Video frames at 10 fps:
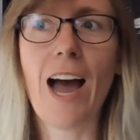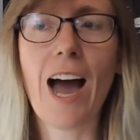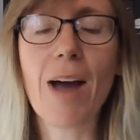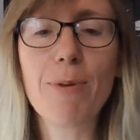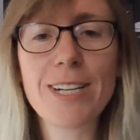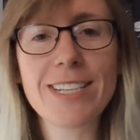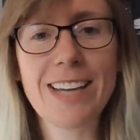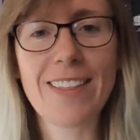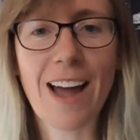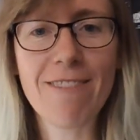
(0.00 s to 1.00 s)
I wouldn't
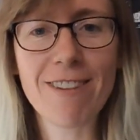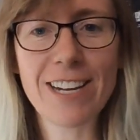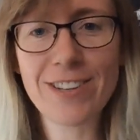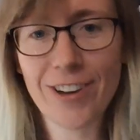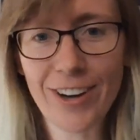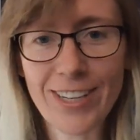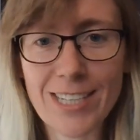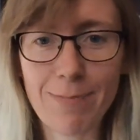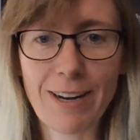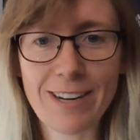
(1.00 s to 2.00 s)
say that I really got
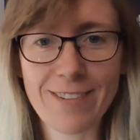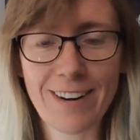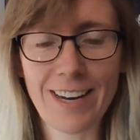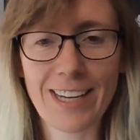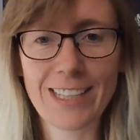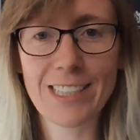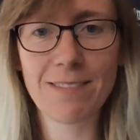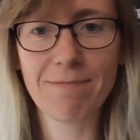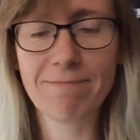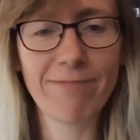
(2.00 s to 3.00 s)
into my career
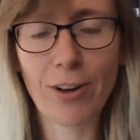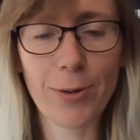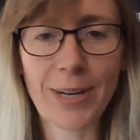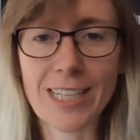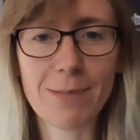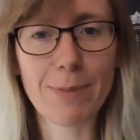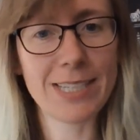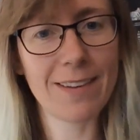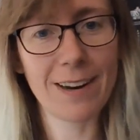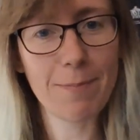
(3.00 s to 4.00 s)
following a
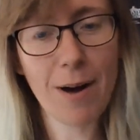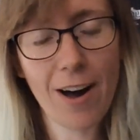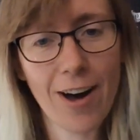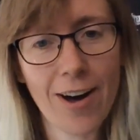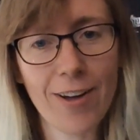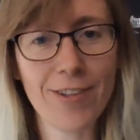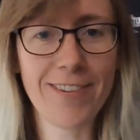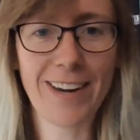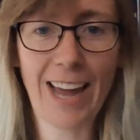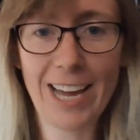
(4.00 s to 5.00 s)
specific path
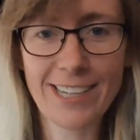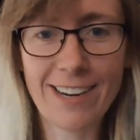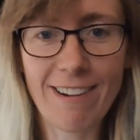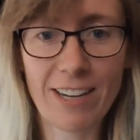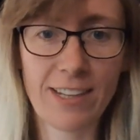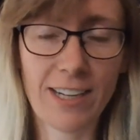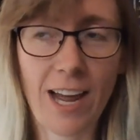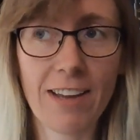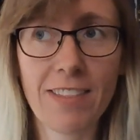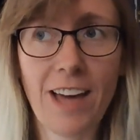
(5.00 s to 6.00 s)
or a ladder or anything
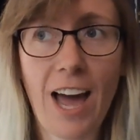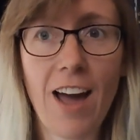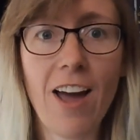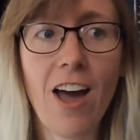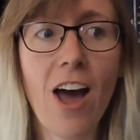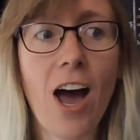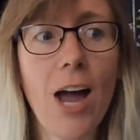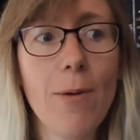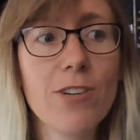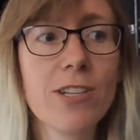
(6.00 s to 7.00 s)
like that.
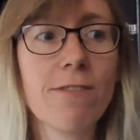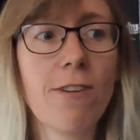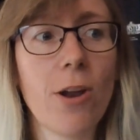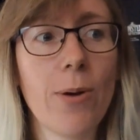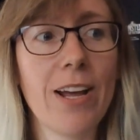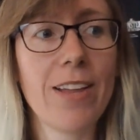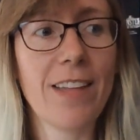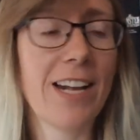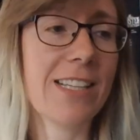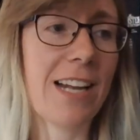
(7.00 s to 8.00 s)
I was just following
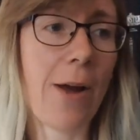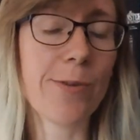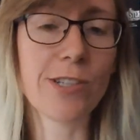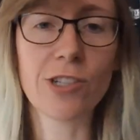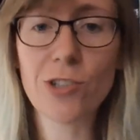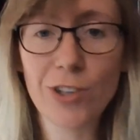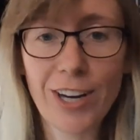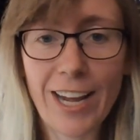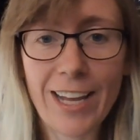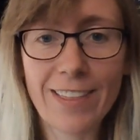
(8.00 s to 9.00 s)
things that I was
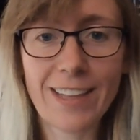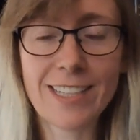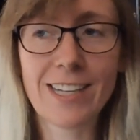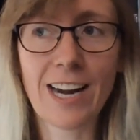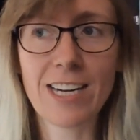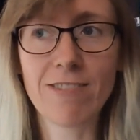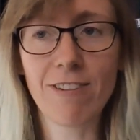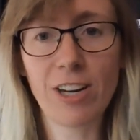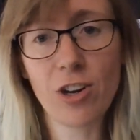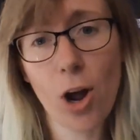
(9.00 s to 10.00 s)
enjoying, things that I didn't
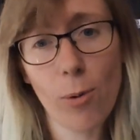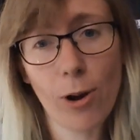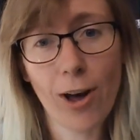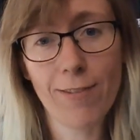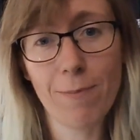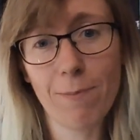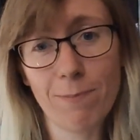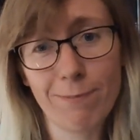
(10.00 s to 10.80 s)
really know a lot of